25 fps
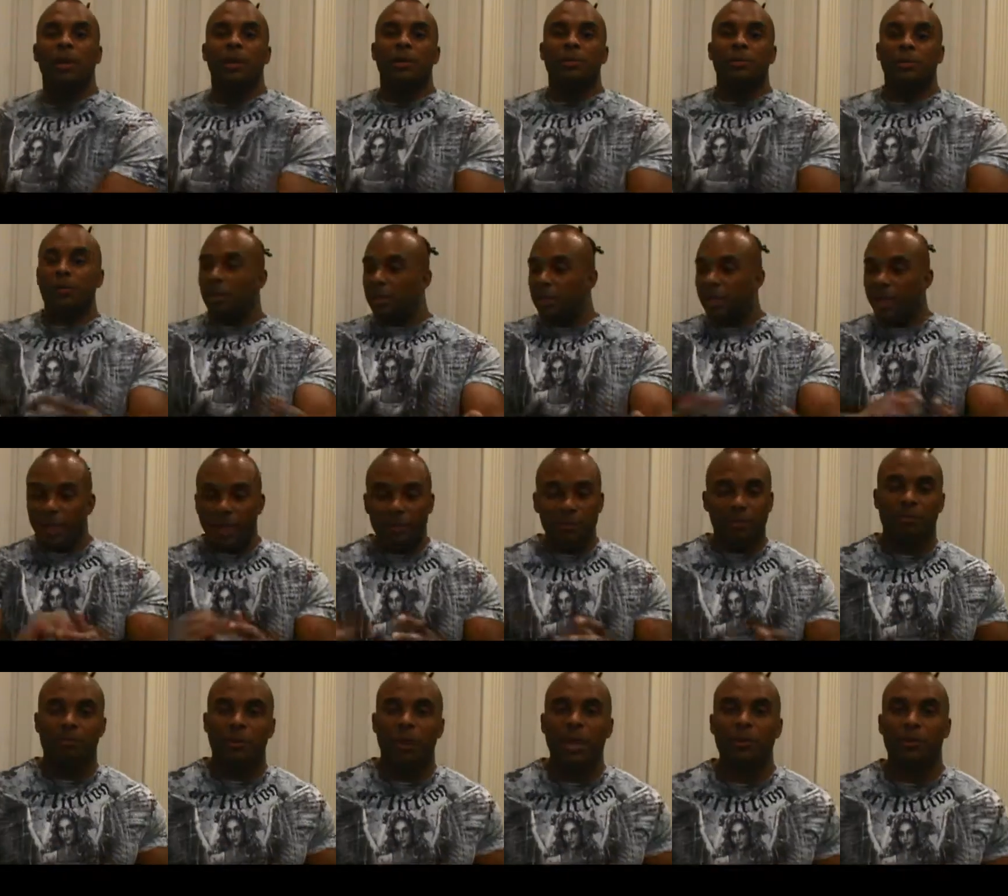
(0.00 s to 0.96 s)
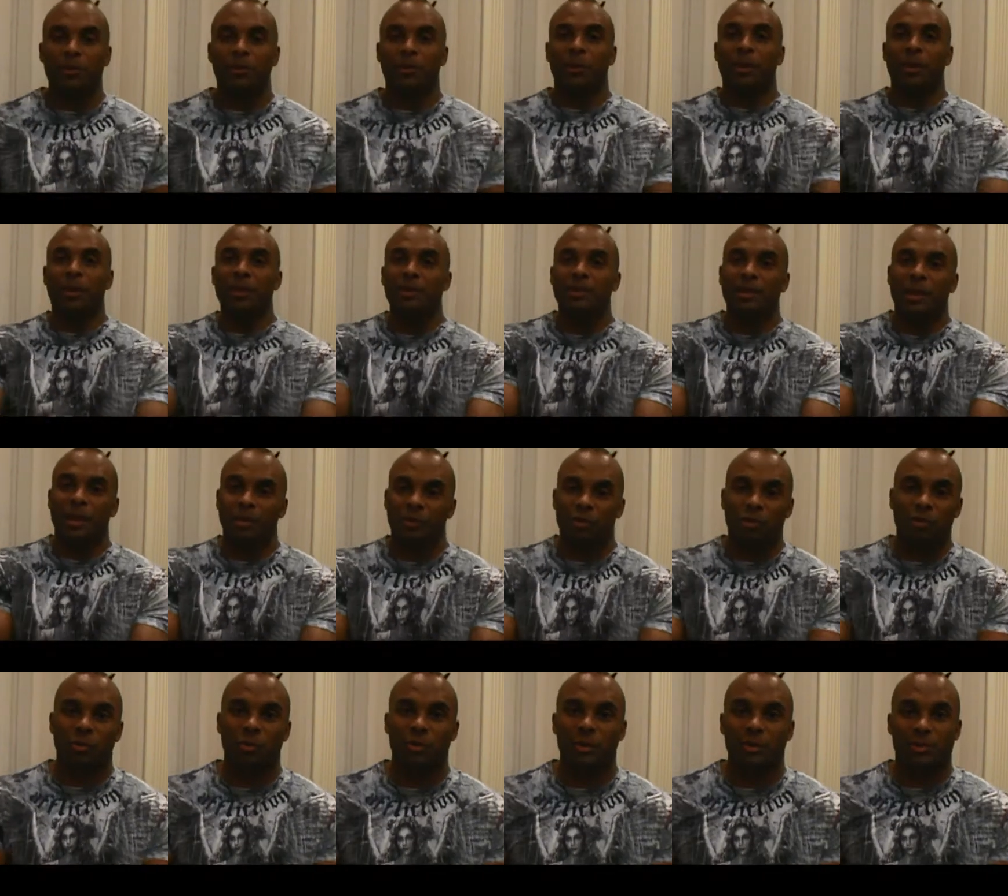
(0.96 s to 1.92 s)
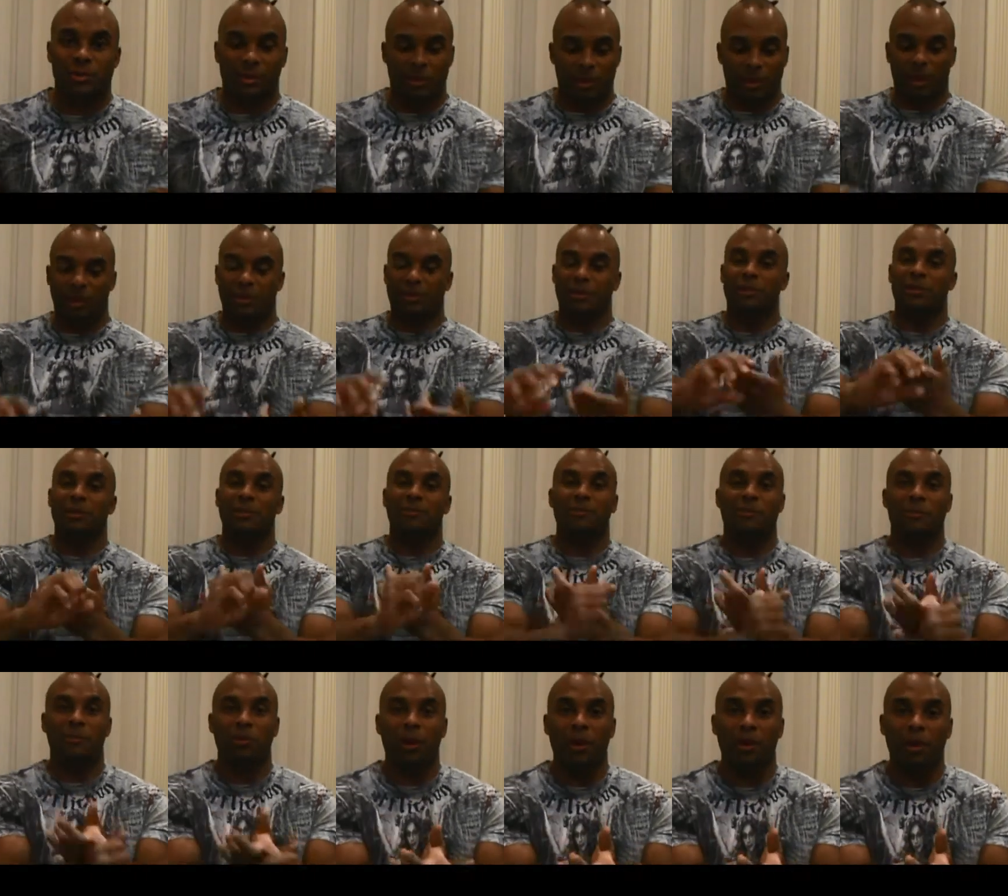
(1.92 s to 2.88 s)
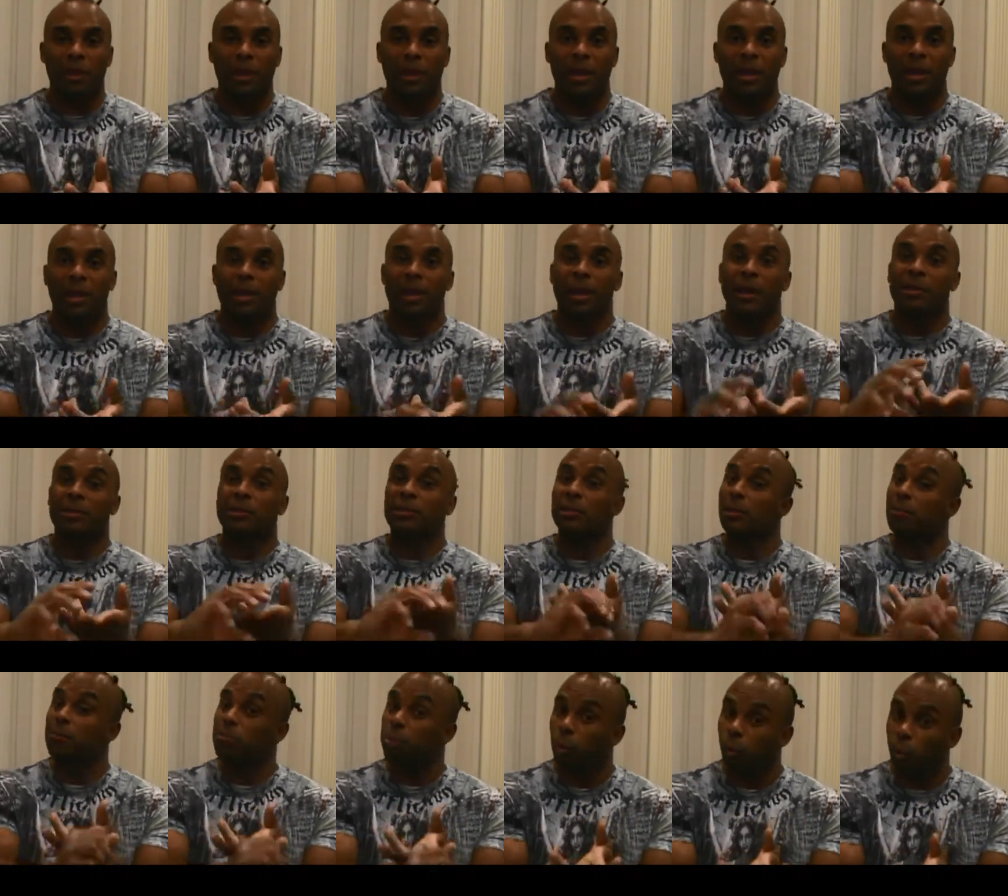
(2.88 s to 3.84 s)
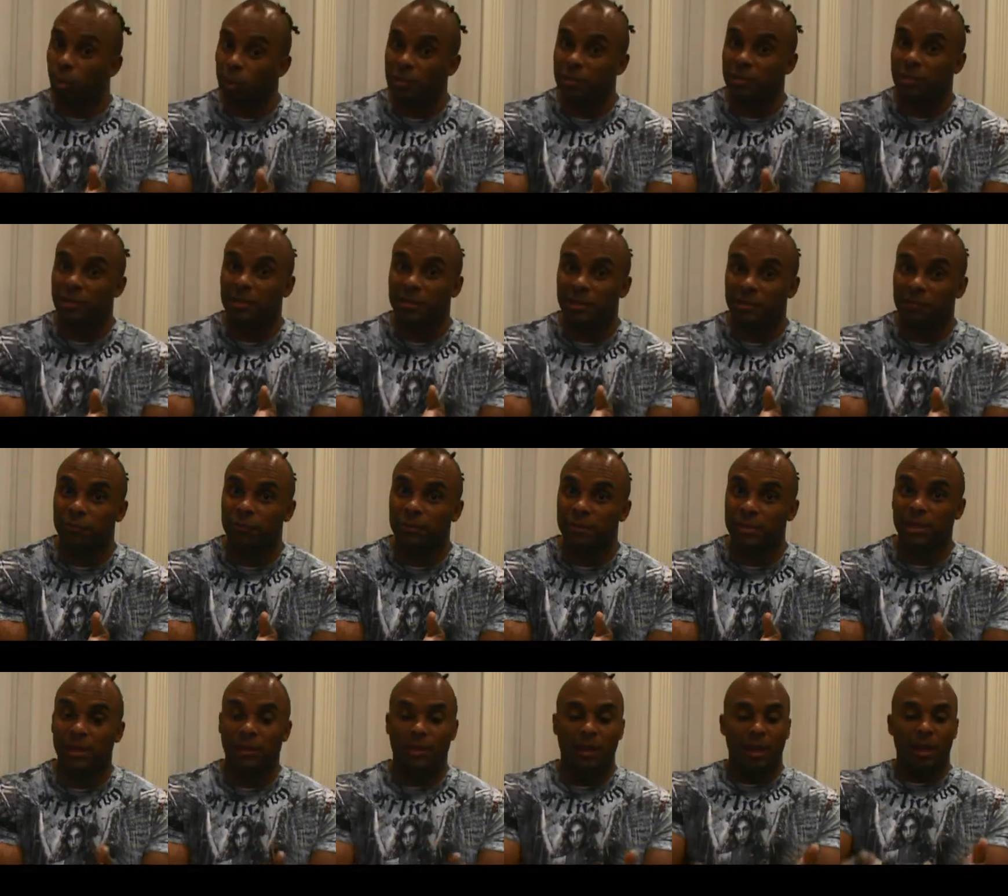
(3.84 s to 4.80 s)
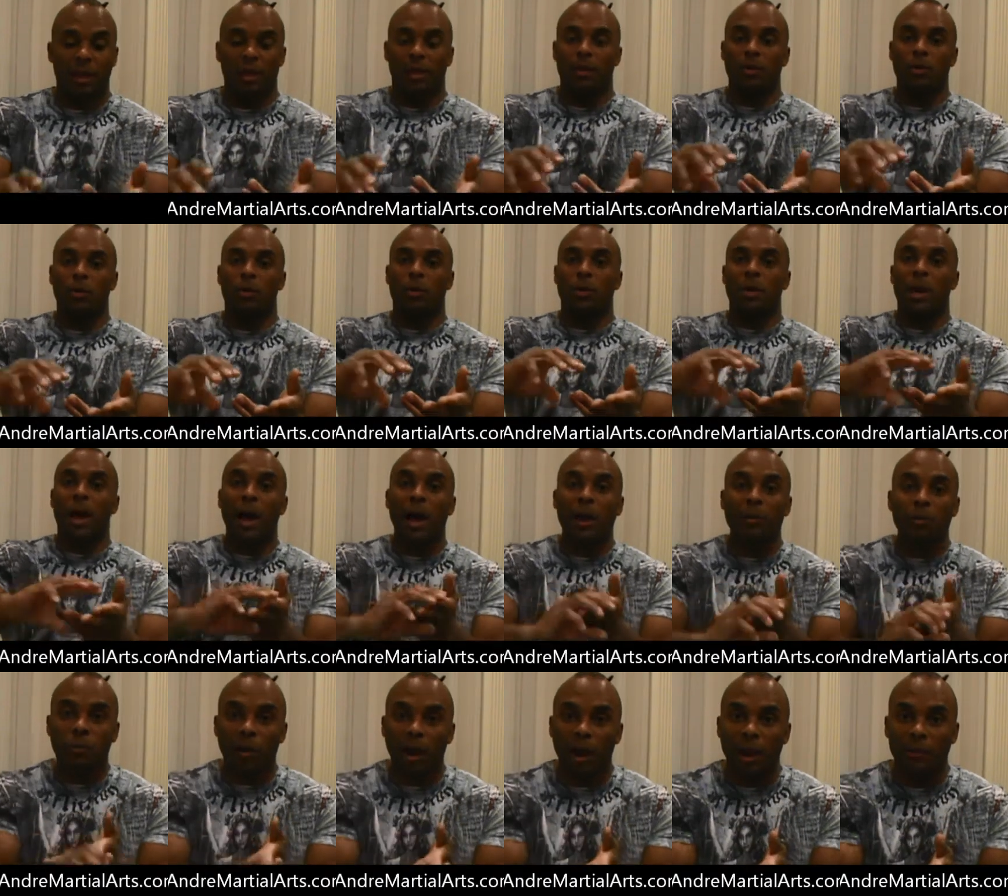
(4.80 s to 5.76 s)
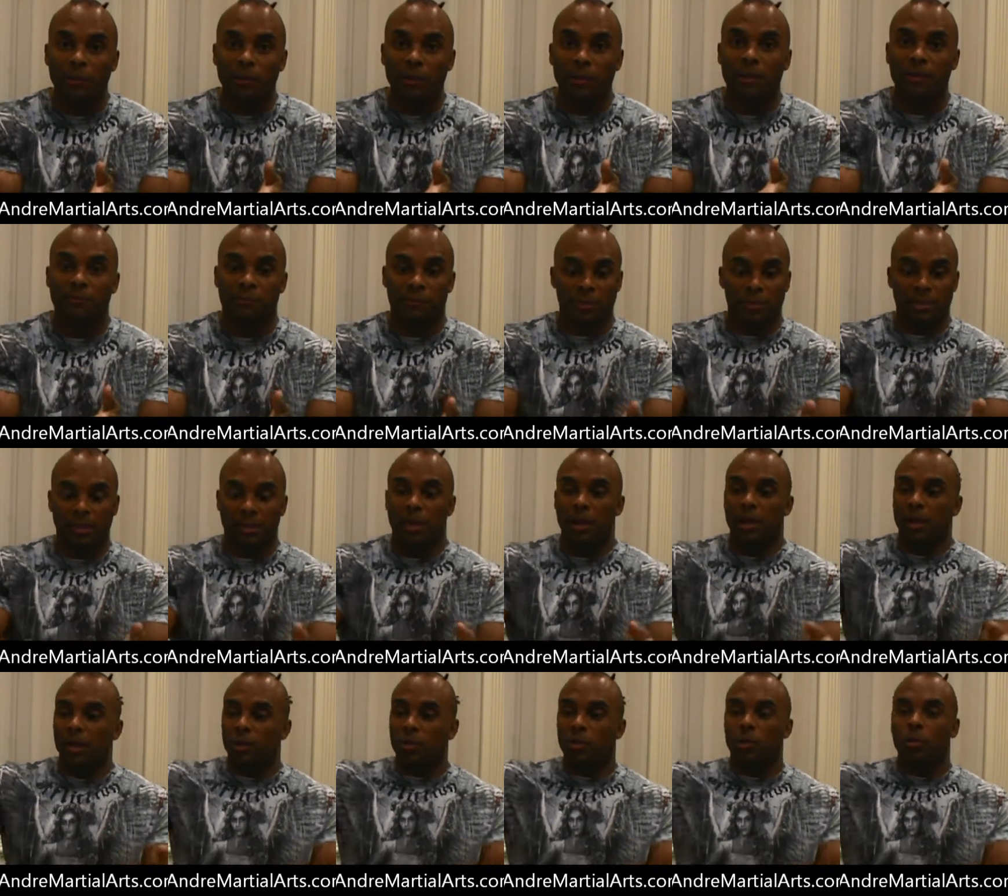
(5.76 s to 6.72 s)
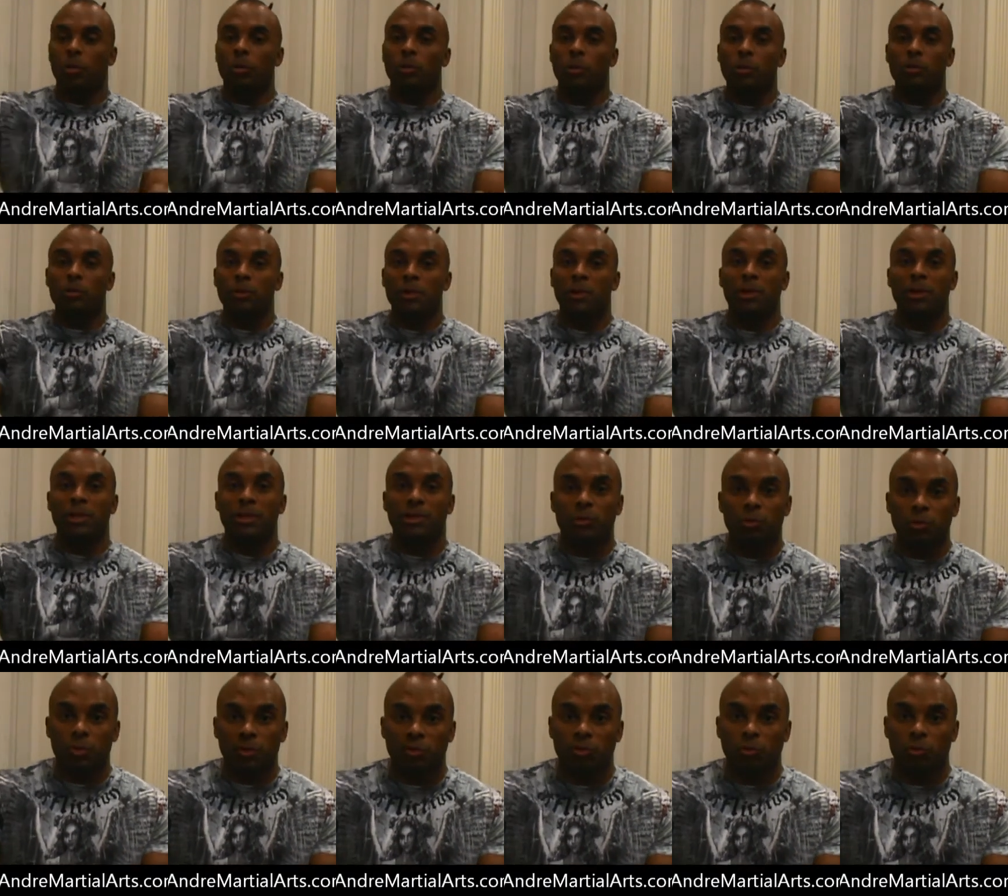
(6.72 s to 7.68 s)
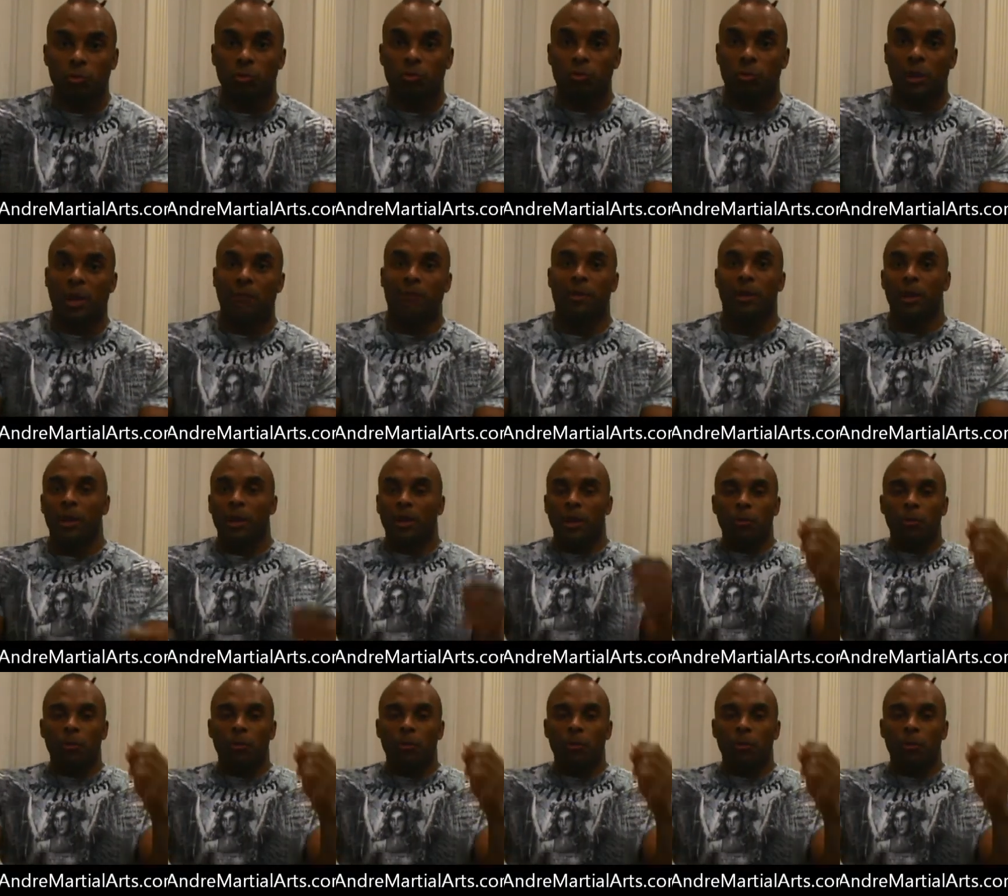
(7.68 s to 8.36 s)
So he got out the paper, and he's down there showing us how to steal a Ferrari, how to steal a Porsche, the difference in, in hot wiring, the difference in, going through the ignition with a screwdriver.